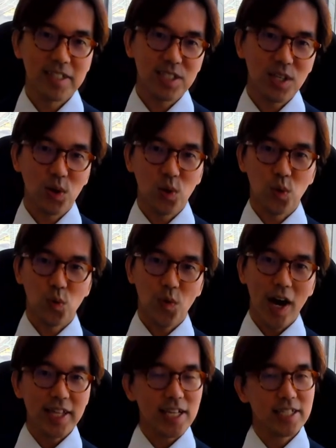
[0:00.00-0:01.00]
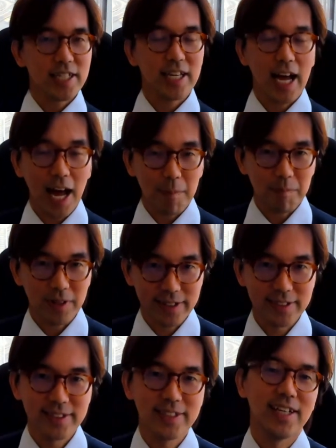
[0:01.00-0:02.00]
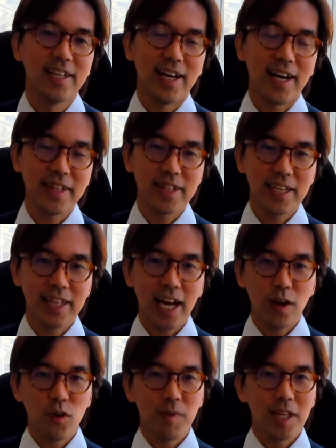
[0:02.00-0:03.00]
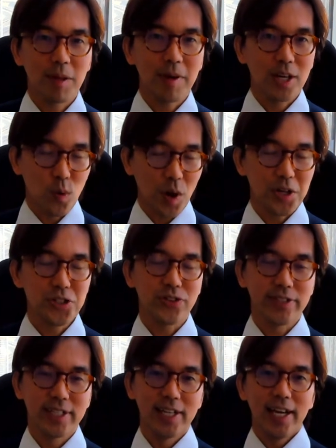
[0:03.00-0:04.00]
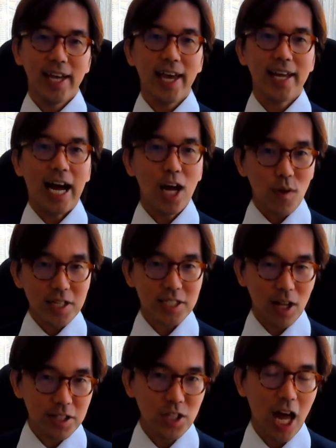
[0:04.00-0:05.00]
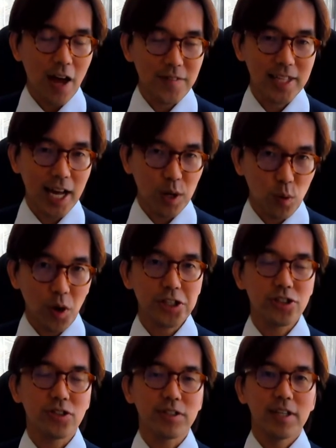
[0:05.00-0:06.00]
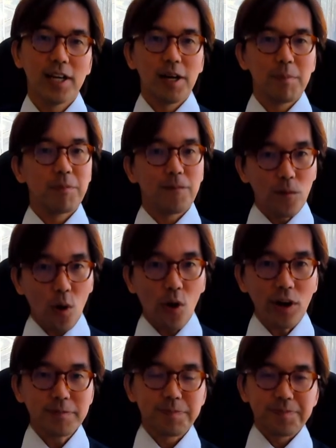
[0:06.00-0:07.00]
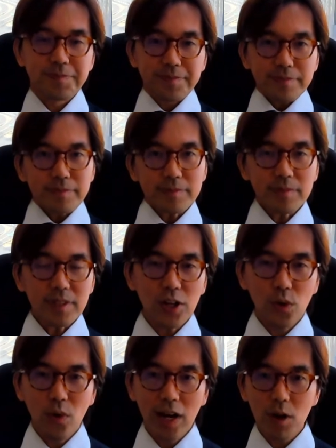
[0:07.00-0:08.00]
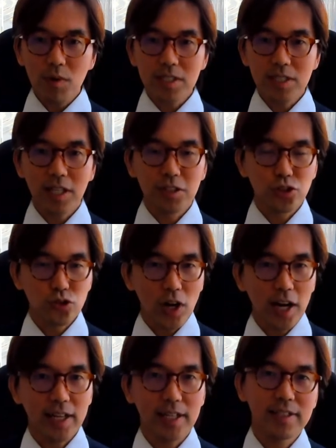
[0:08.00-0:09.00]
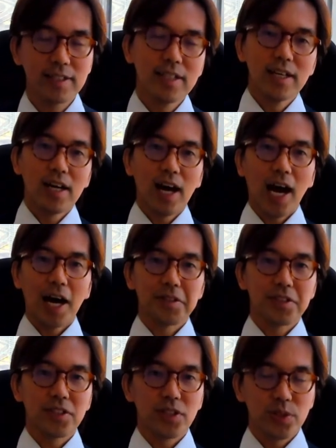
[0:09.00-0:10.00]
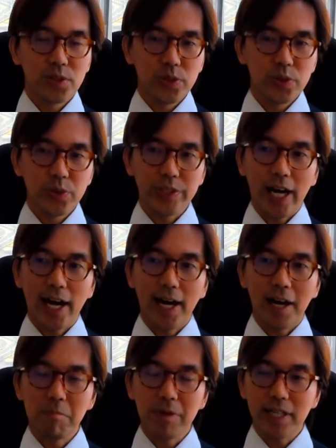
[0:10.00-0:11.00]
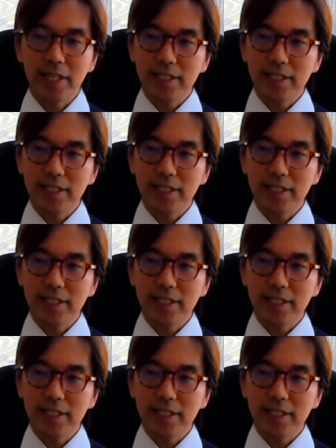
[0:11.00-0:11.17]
So why this thing happen? I think that will be the big question. And I was also having that question before, when I was still struggling how to um,